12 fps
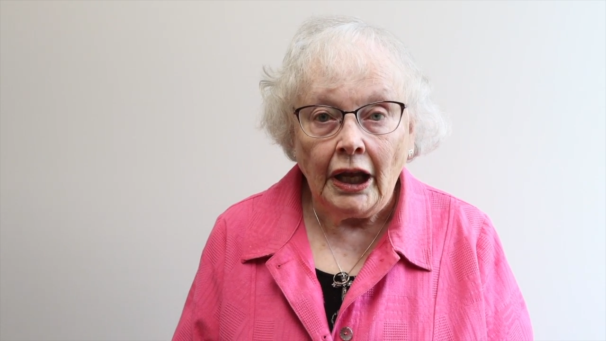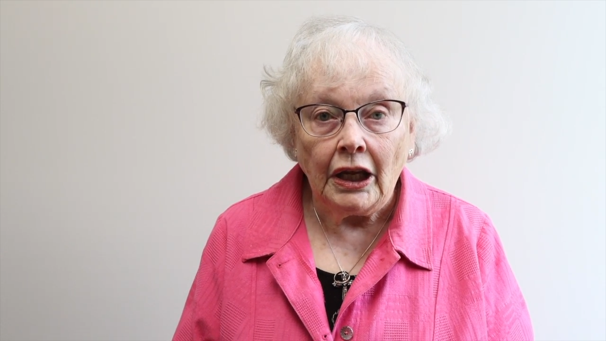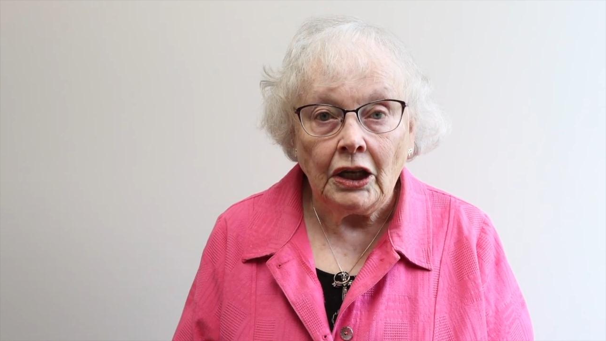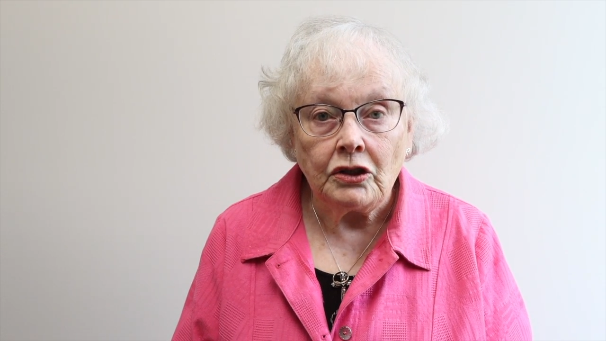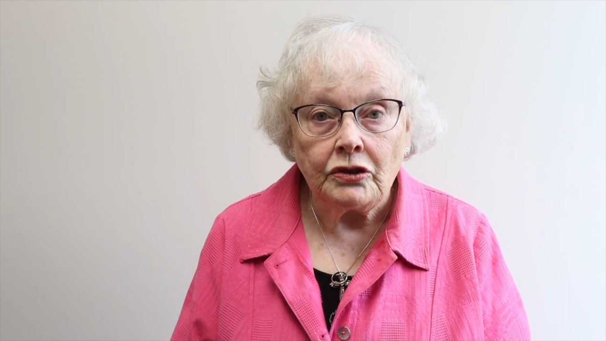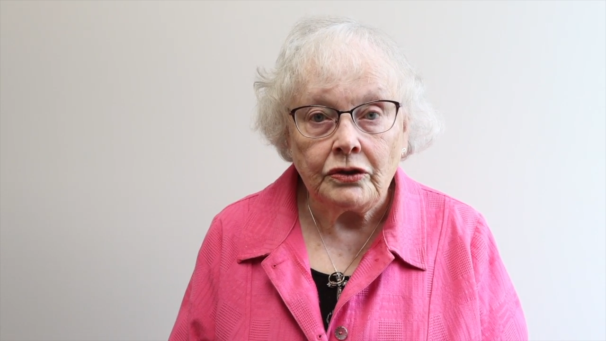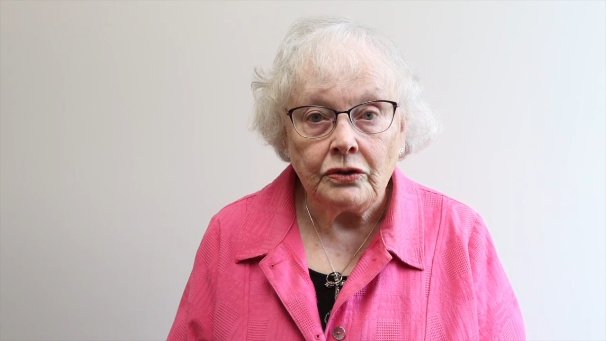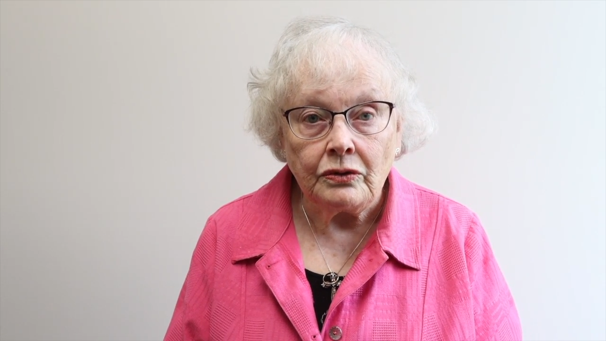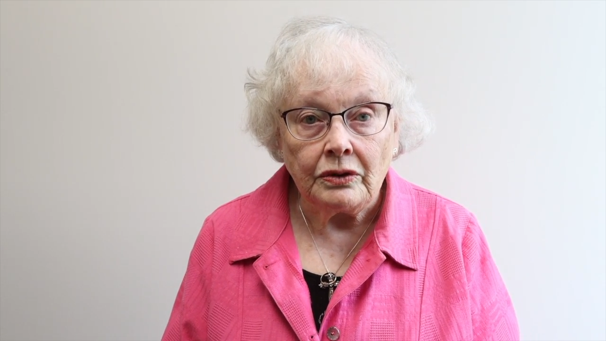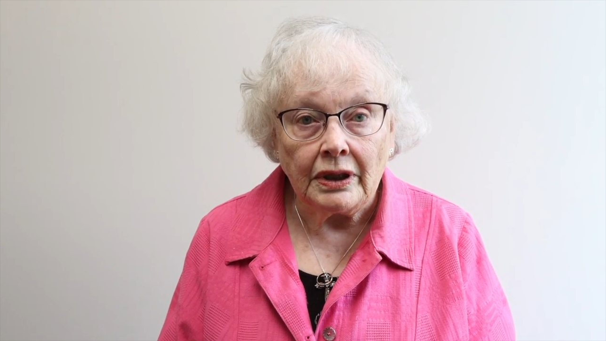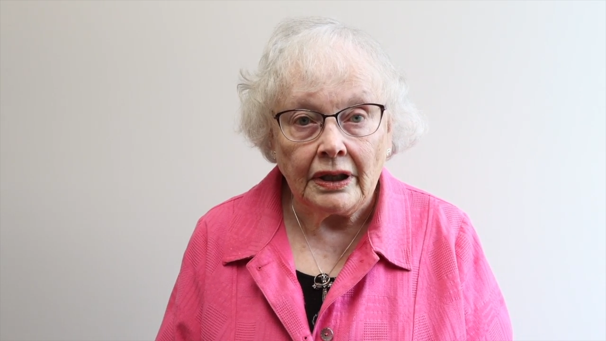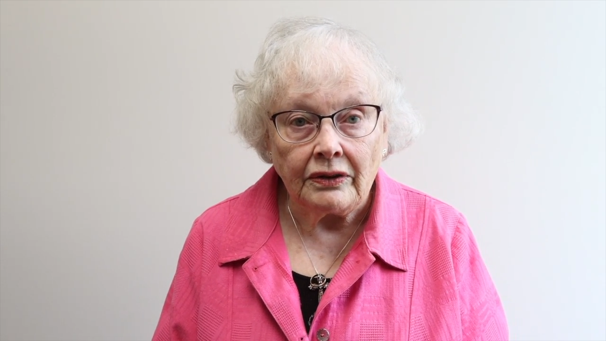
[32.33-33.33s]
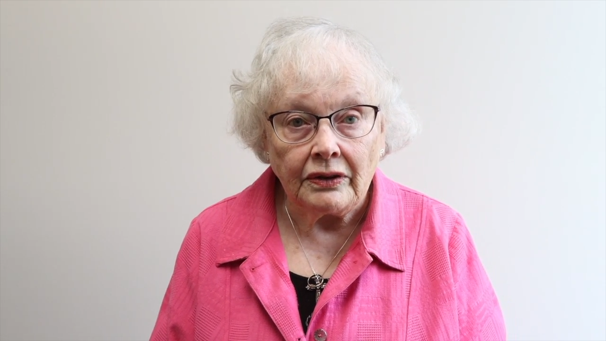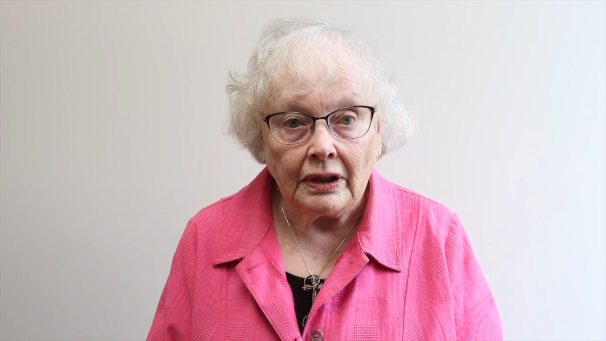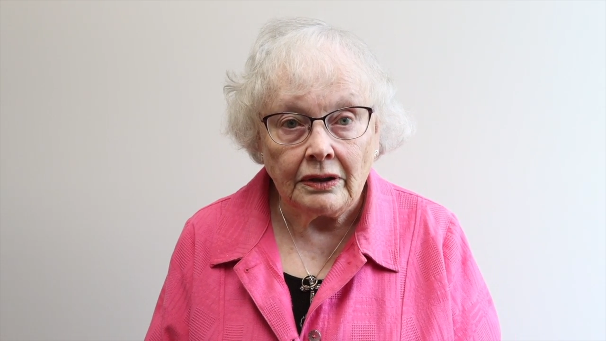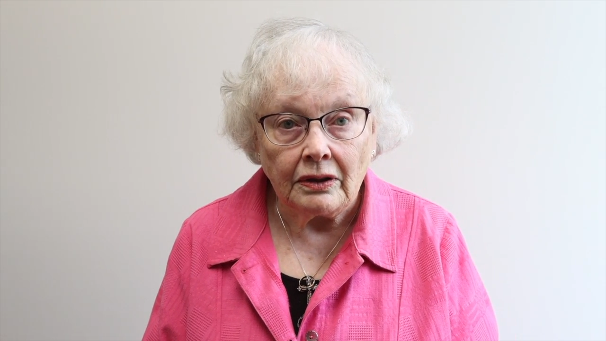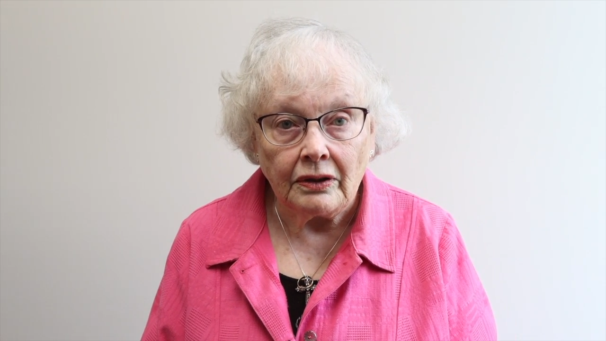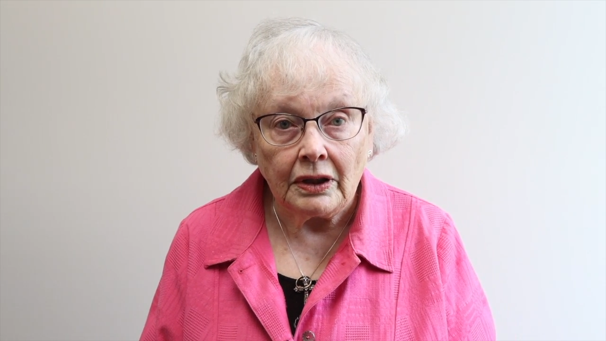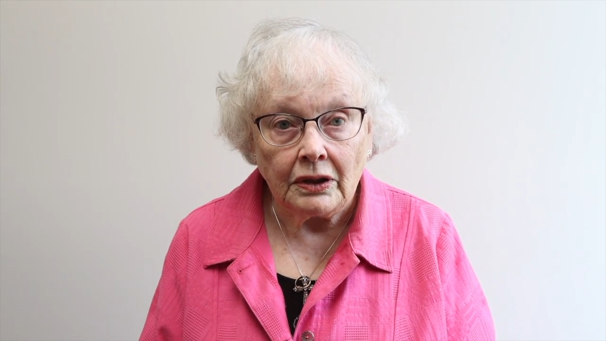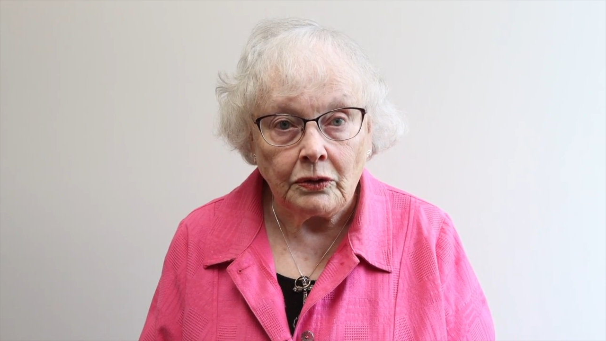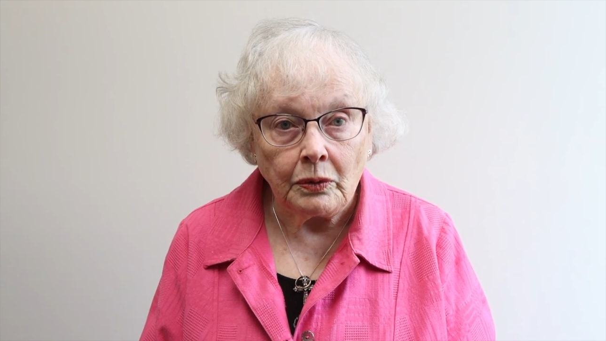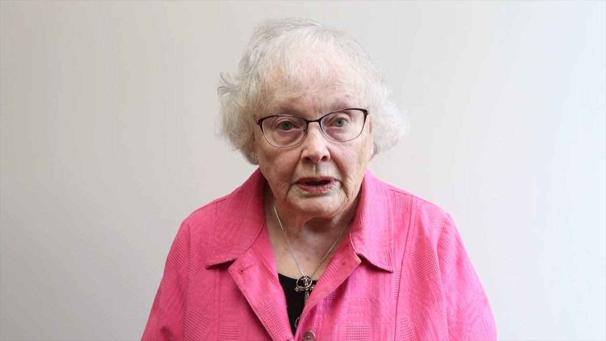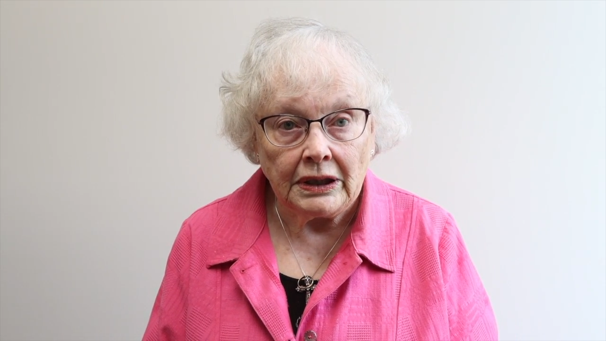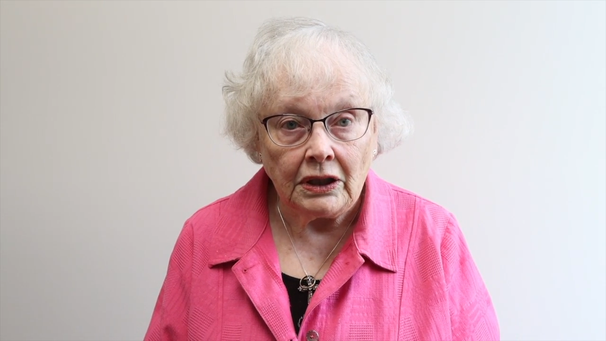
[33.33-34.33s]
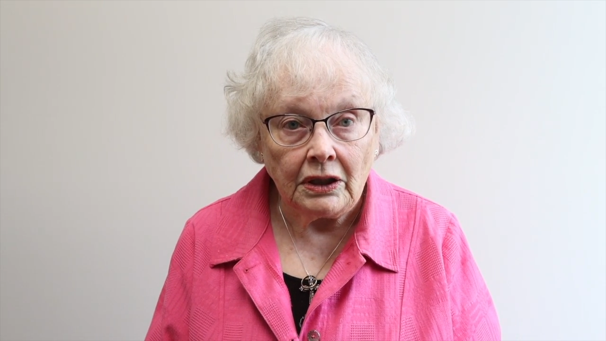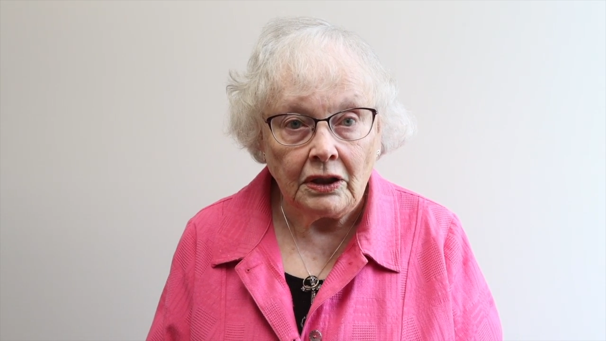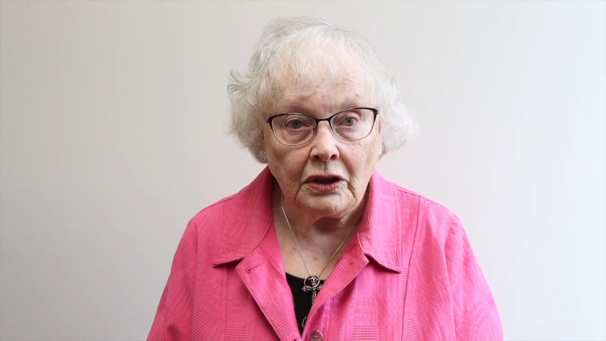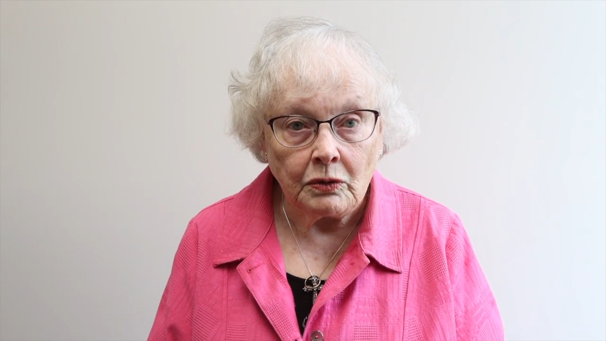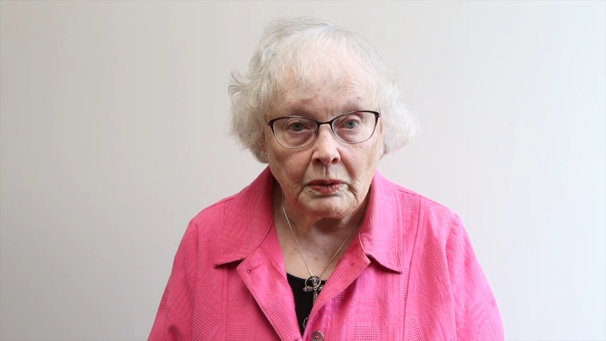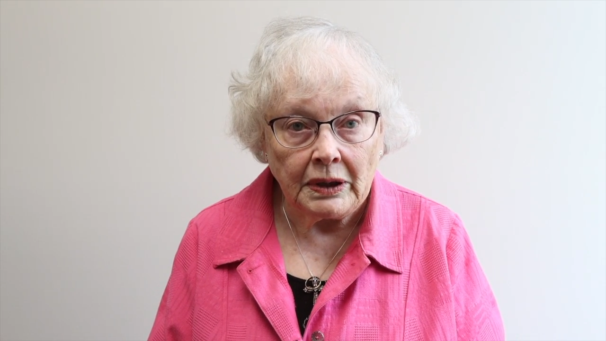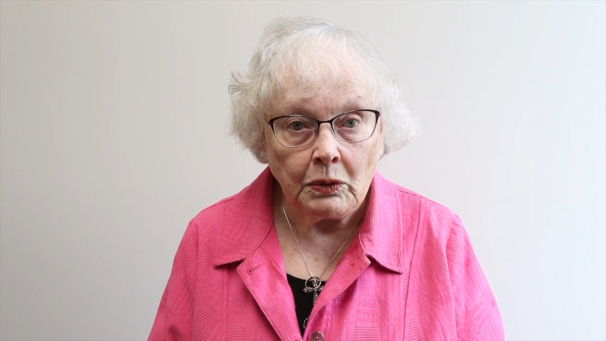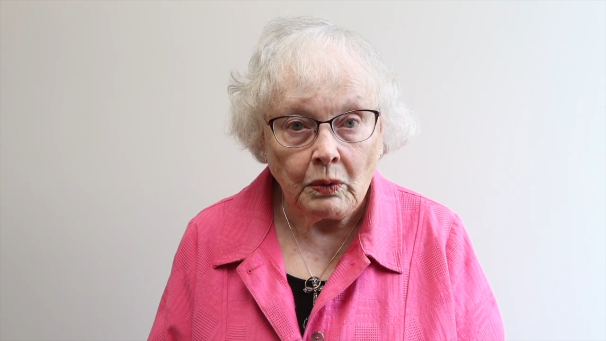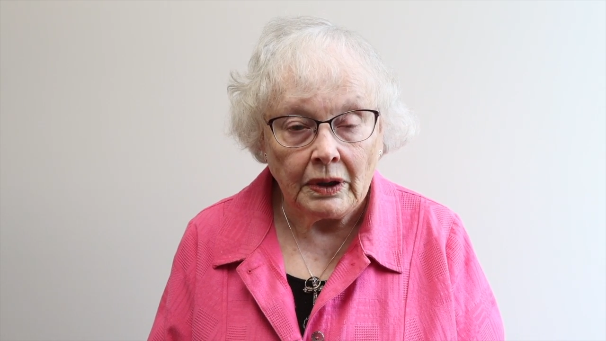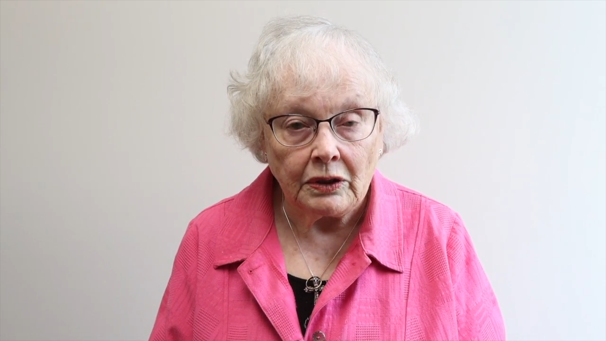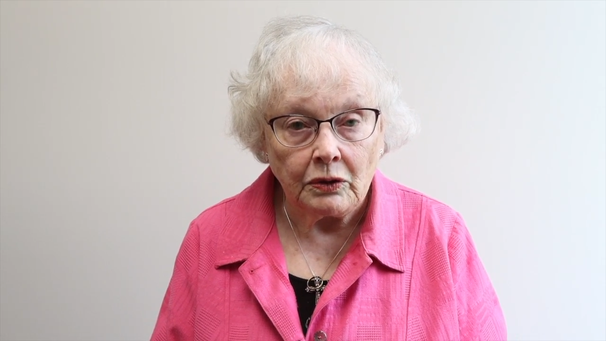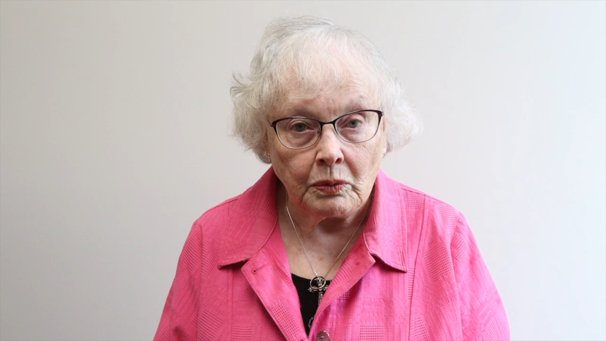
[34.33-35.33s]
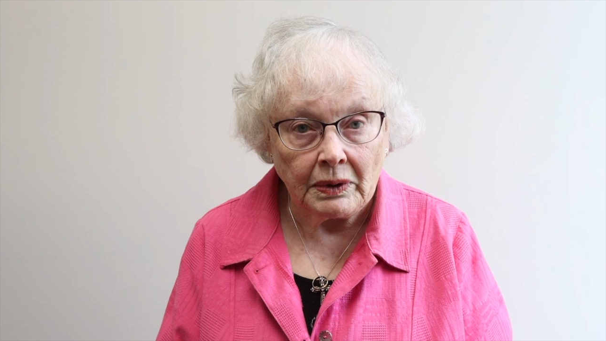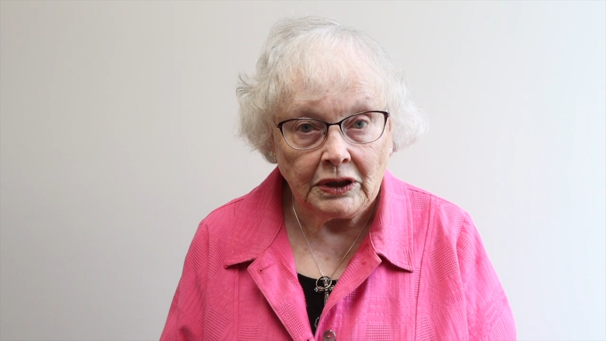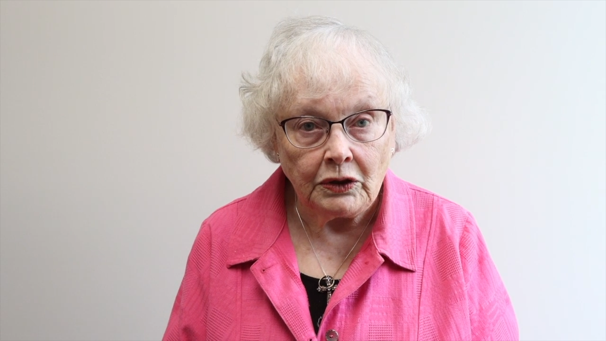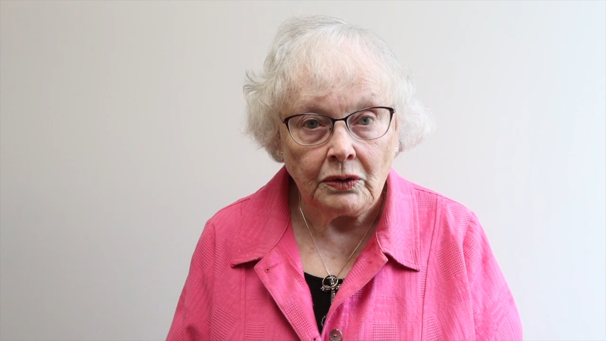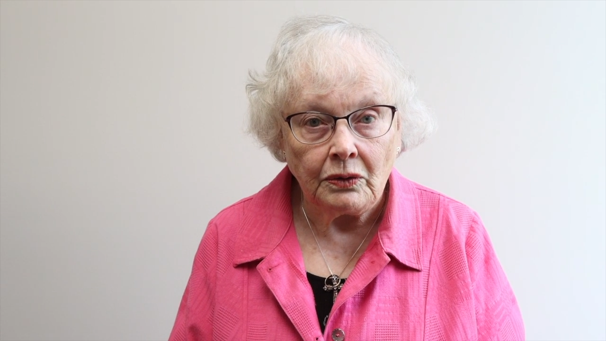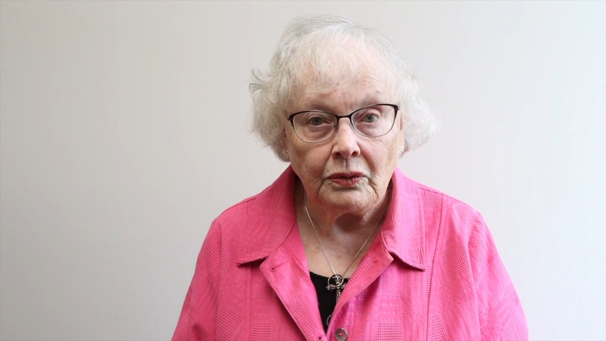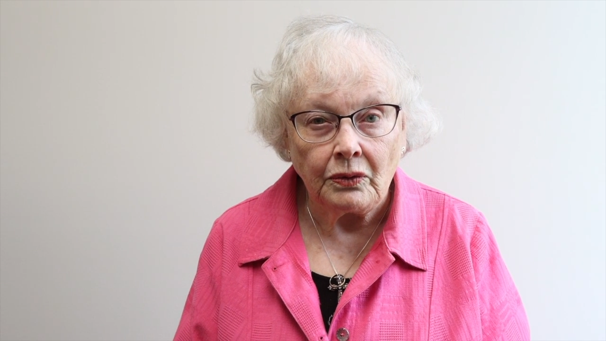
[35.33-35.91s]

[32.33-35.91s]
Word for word: Each student has ended the 2021-22